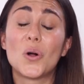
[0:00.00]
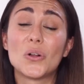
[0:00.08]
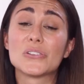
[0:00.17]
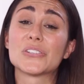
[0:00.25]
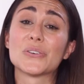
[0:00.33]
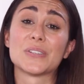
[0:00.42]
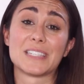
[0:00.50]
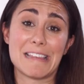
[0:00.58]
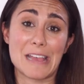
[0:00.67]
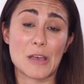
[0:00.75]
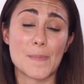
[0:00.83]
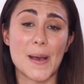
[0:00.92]
Also good to
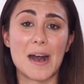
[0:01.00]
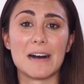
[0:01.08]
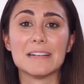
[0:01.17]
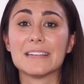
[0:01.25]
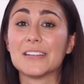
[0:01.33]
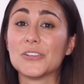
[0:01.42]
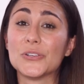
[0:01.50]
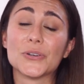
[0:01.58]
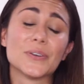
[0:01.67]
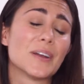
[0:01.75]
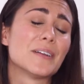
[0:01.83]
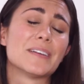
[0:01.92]
think about
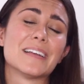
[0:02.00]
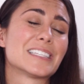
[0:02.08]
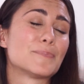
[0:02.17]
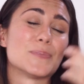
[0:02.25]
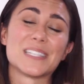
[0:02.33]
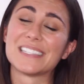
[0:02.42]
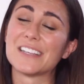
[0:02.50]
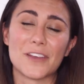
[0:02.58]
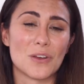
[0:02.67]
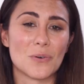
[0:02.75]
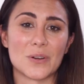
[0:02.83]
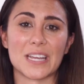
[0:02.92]
your
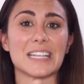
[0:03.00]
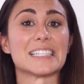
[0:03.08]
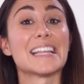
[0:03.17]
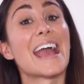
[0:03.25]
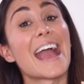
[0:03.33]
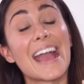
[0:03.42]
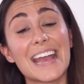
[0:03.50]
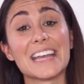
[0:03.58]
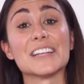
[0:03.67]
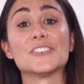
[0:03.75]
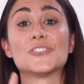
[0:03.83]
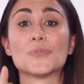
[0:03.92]
specific audience, their
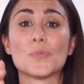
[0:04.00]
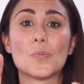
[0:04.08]
age,